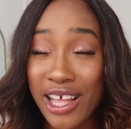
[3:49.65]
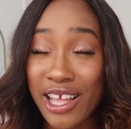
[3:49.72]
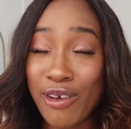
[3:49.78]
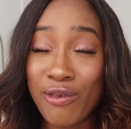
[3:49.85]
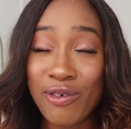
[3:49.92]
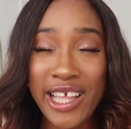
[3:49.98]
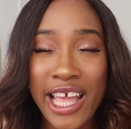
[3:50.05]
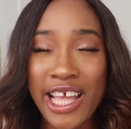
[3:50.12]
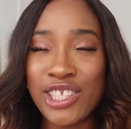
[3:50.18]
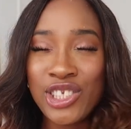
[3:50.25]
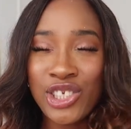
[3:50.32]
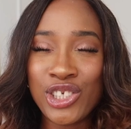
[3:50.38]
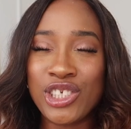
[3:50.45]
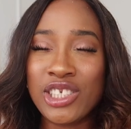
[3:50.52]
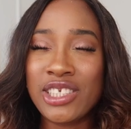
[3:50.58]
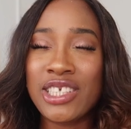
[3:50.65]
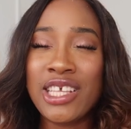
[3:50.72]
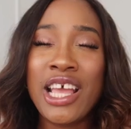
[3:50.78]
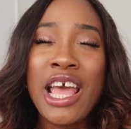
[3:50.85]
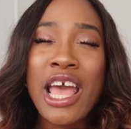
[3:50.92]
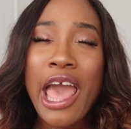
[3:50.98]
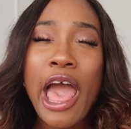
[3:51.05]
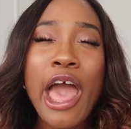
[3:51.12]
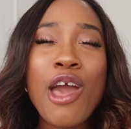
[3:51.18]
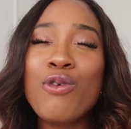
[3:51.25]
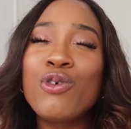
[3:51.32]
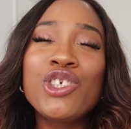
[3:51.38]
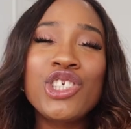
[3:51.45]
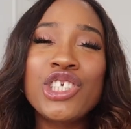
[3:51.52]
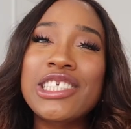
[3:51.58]
It, it just,
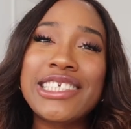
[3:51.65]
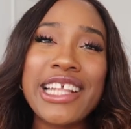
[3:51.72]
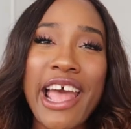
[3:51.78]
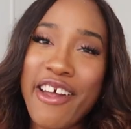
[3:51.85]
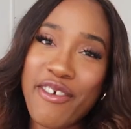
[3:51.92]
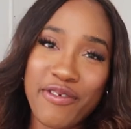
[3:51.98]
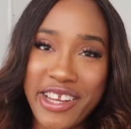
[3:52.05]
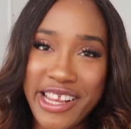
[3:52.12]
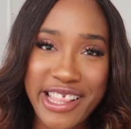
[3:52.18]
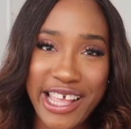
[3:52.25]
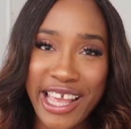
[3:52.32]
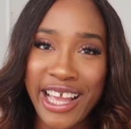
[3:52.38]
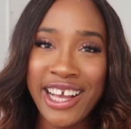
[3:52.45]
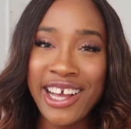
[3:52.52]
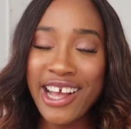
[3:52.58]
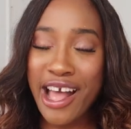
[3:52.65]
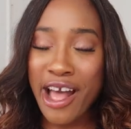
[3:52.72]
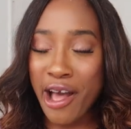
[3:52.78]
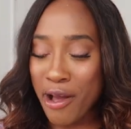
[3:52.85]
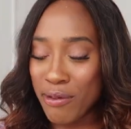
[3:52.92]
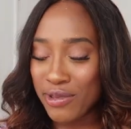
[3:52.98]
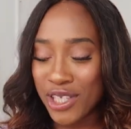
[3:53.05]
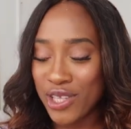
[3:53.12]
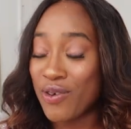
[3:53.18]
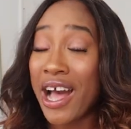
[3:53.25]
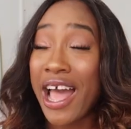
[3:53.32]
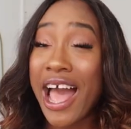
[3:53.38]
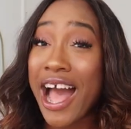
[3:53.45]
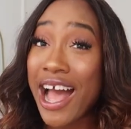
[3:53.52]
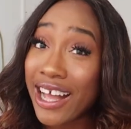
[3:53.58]
it was just everything um, so
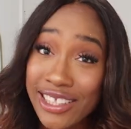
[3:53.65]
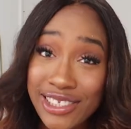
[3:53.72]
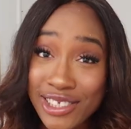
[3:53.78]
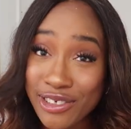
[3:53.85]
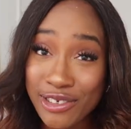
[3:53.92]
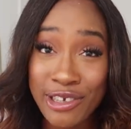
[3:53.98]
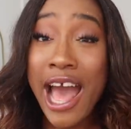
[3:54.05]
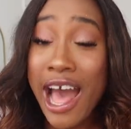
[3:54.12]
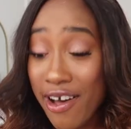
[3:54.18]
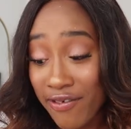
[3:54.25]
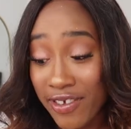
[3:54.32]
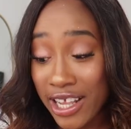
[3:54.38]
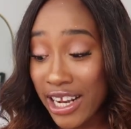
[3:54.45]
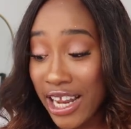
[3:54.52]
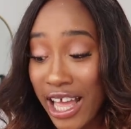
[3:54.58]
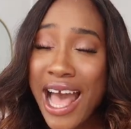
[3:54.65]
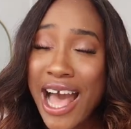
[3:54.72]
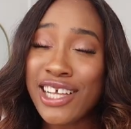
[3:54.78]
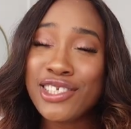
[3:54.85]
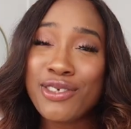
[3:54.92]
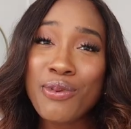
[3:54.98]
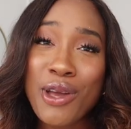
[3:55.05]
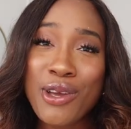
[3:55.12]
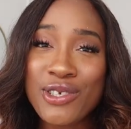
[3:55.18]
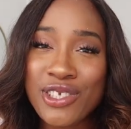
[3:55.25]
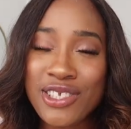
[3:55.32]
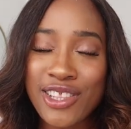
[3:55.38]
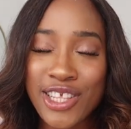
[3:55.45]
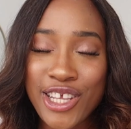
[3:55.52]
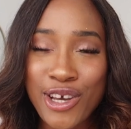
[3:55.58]
I had to have it like as
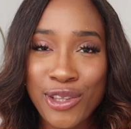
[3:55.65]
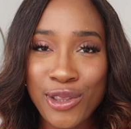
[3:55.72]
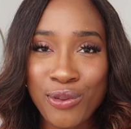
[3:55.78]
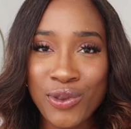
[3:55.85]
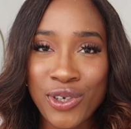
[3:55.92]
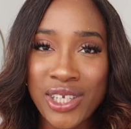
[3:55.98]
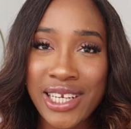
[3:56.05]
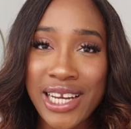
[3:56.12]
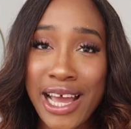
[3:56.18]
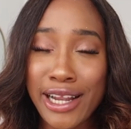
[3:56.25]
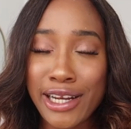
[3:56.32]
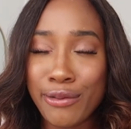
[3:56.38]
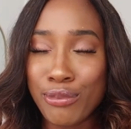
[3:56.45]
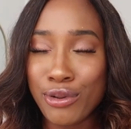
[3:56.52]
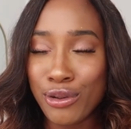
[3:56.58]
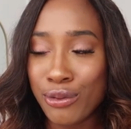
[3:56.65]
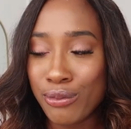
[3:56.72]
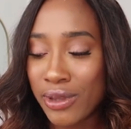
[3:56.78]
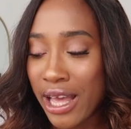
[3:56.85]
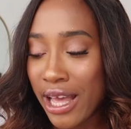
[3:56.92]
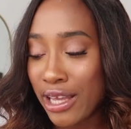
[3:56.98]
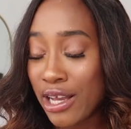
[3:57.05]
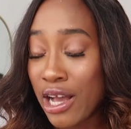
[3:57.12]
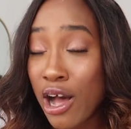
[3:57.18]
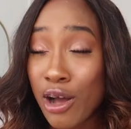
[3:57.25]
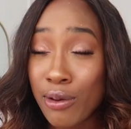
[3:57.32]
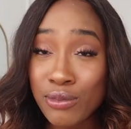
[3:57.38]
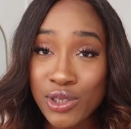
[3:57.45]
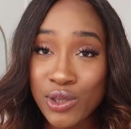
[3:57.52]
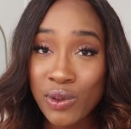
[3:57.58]
opposed to the other one Lightly Bloom that it
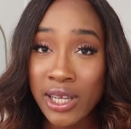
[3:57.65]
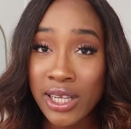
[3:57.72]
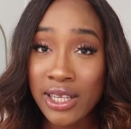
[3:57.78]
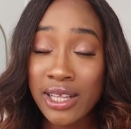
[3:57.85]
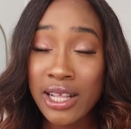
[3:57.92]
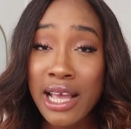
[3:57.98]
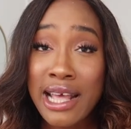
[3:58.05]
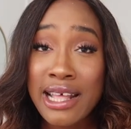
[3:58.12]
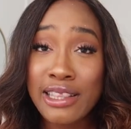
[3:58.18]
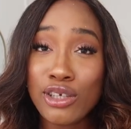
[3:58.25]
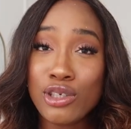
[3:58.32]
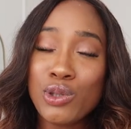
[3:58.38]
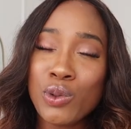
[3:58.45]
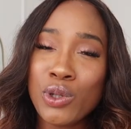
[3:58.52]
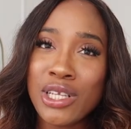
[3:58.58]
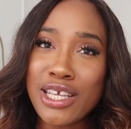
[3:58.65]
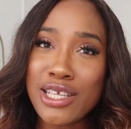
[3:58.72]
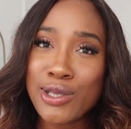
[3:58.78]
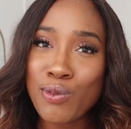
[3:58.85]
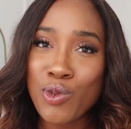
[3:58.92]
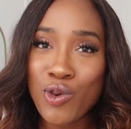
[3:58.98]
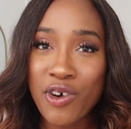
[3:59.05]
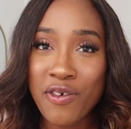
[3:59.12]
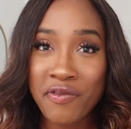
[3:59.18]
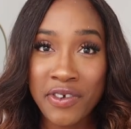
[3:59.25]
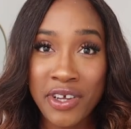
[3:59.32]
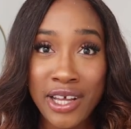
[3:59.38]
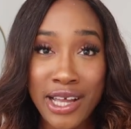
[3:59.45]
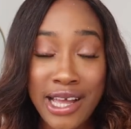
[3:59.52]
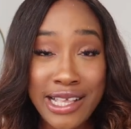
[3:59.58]
comes with this one is more of
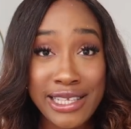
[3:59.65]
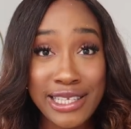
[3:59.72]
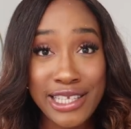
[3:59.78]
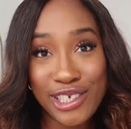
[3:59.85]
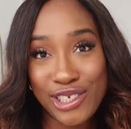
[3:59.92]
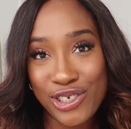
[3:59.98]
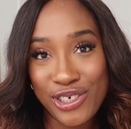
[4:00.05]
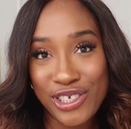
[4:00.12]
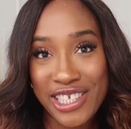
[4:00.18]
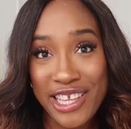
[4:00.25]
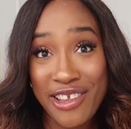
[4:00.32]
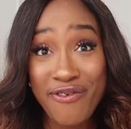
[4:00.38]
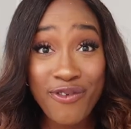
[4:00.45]
a citrusy